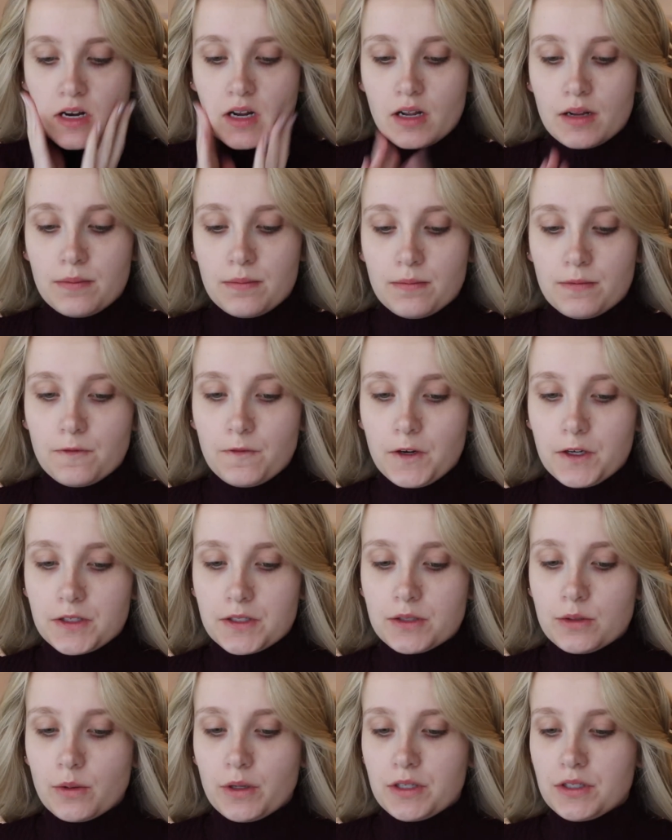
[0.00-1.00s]
I'm
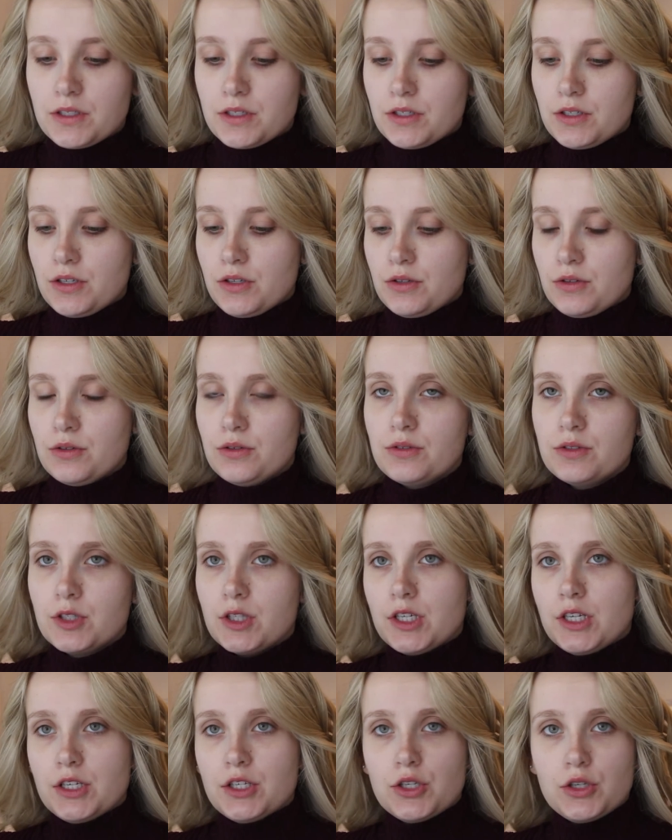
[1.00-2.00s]
first going to use
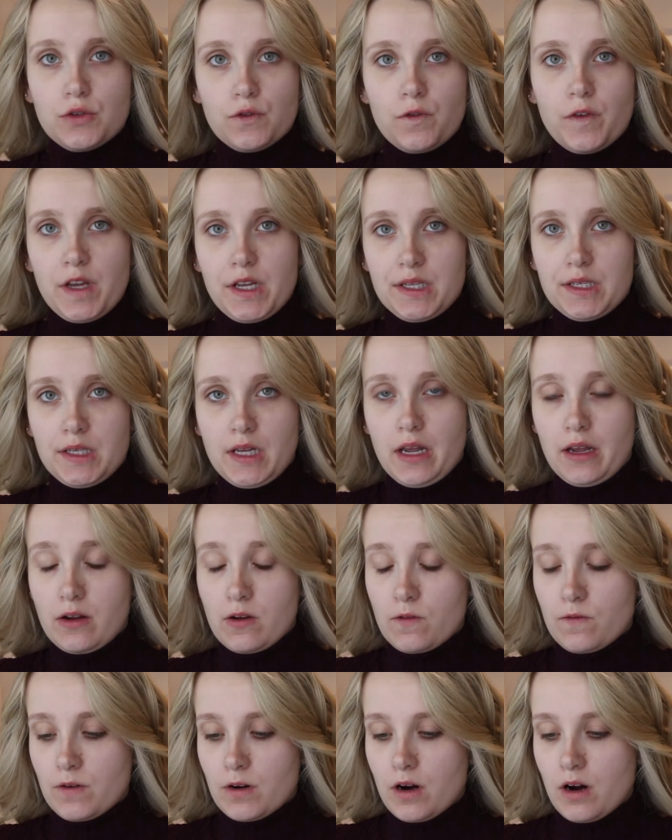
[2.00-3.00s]
the Too Faced
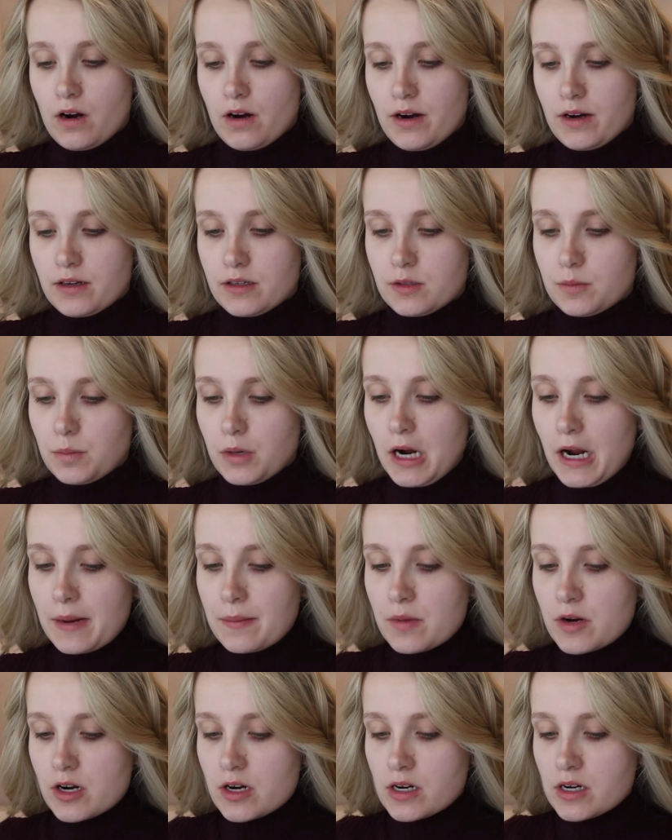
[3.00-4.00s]
Hangover RX
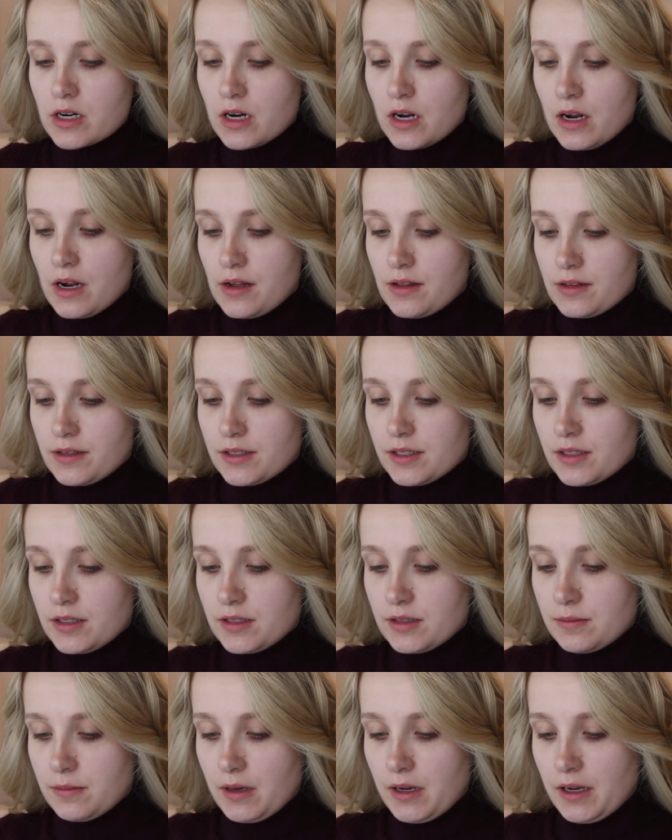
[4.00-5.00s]
primer. This
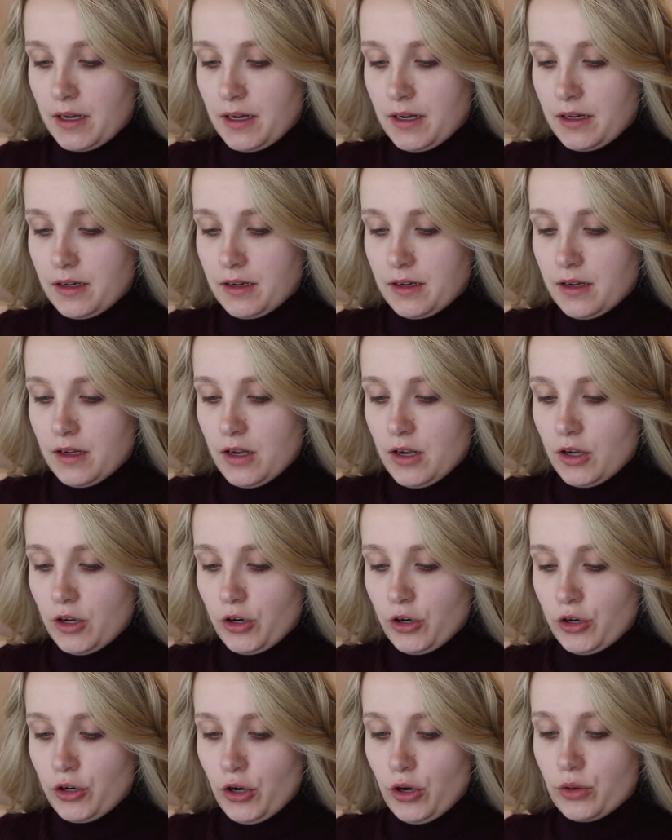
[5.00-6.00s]
is my
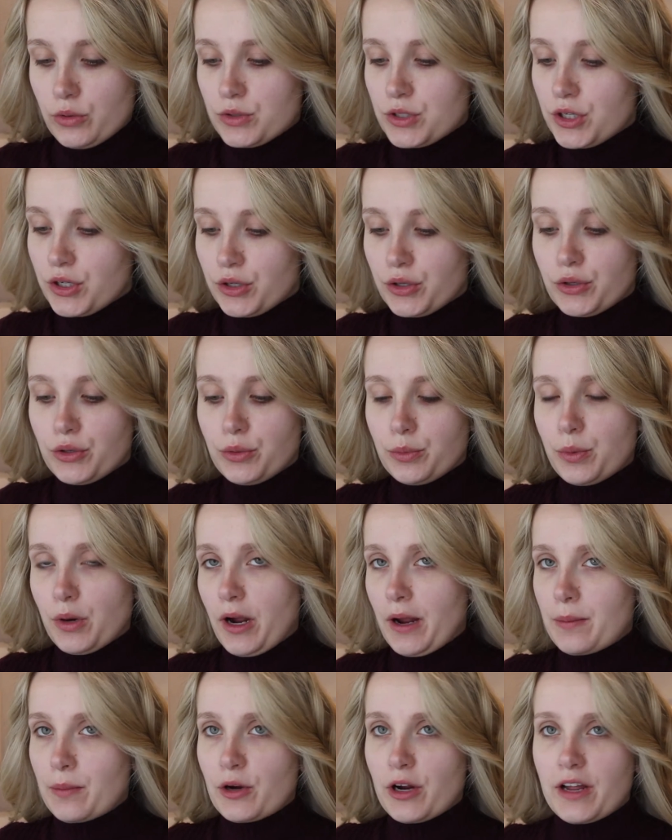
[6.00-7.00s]
go-to
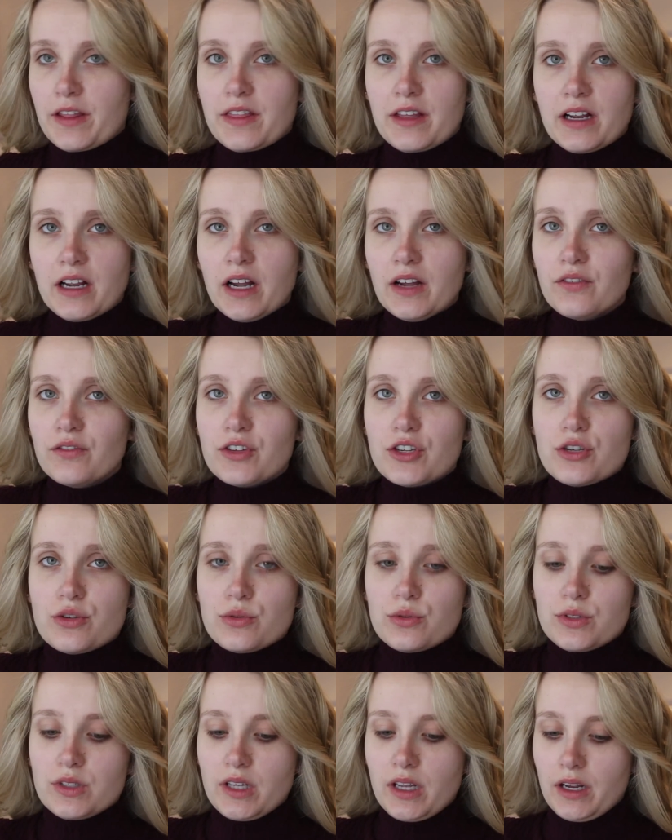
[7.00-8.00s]
primer. I think I've
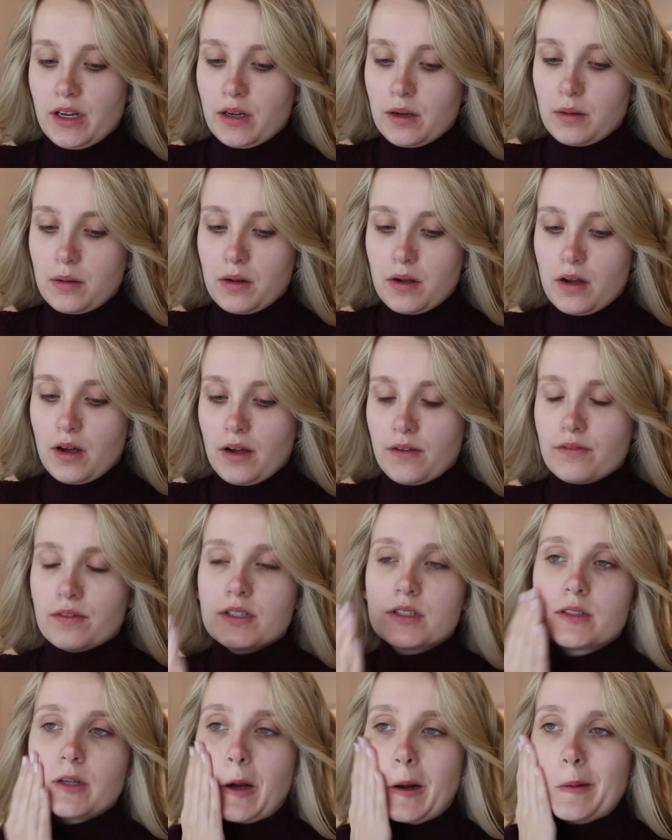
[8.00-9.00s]
used like,
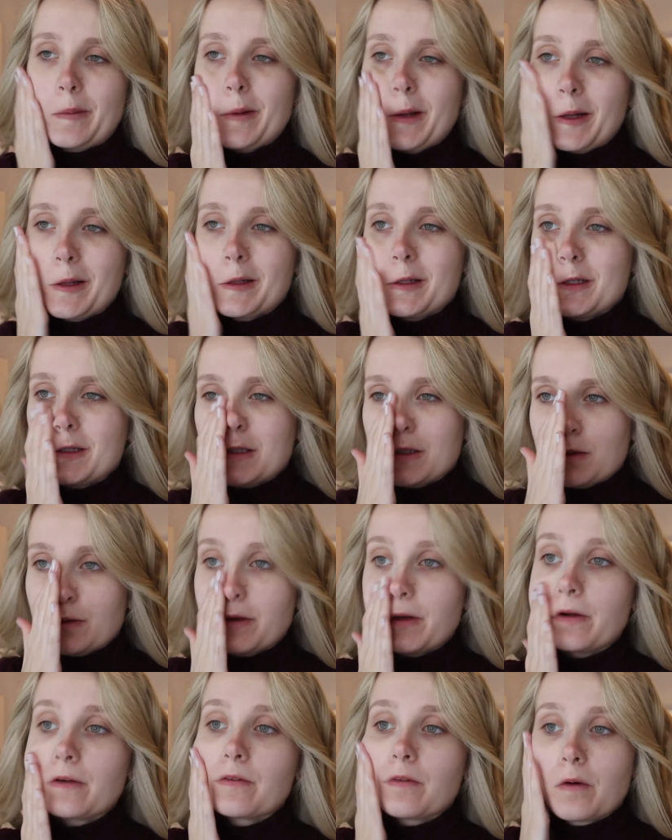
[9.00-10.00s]
it's got to be at least
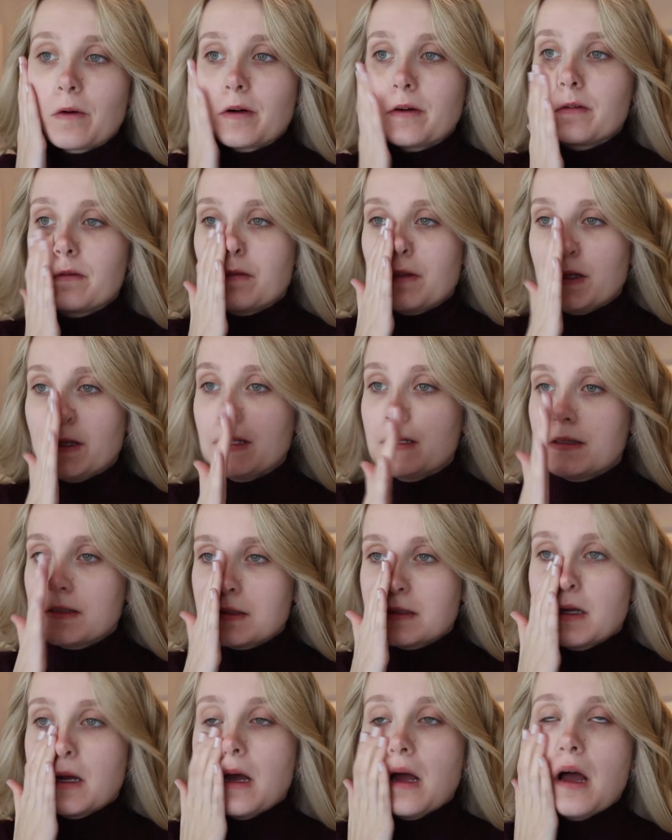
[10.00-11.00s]
3 or 4 of these.